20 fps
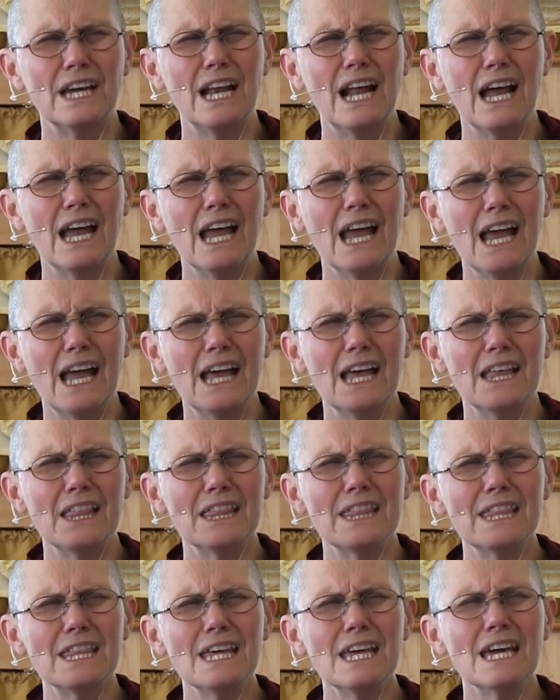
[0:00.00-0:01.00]
And I
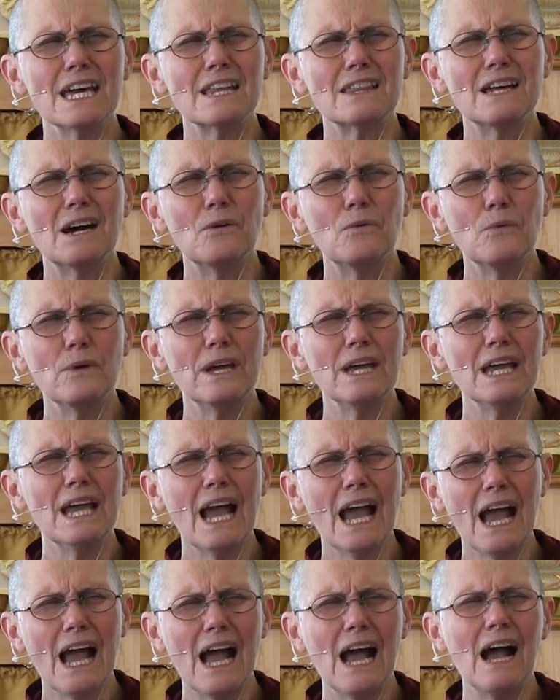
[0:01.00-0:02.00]
think that we
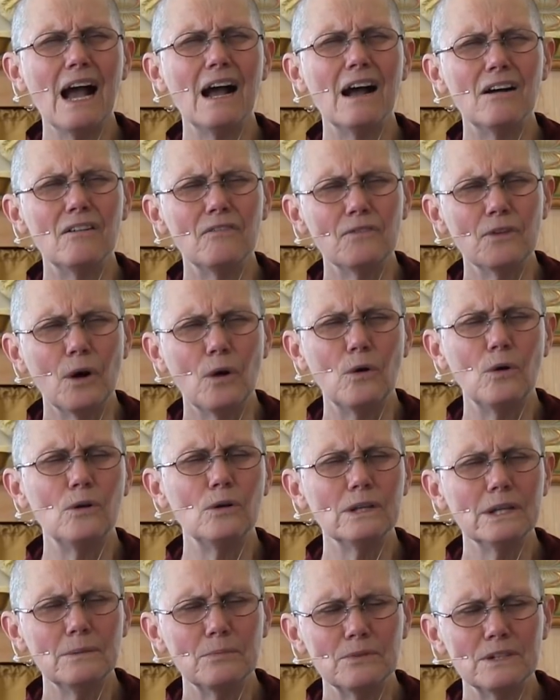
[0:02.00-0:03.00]
have the holy,